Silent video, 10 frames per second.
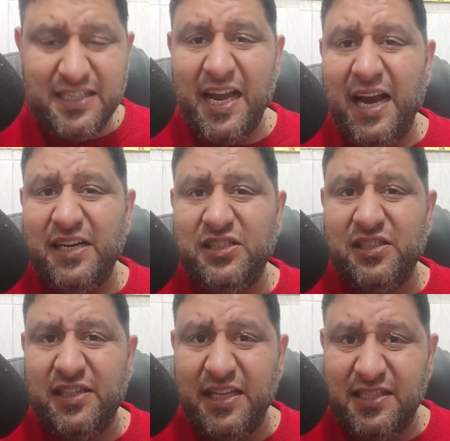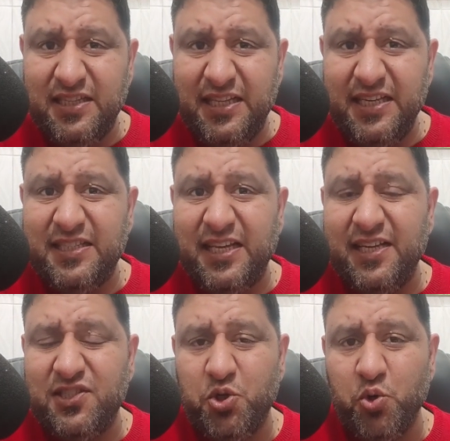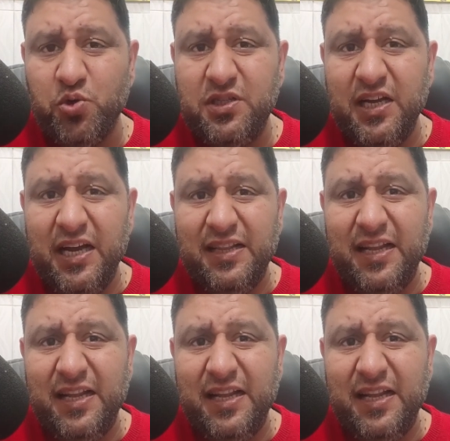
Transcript: This hand, these things shows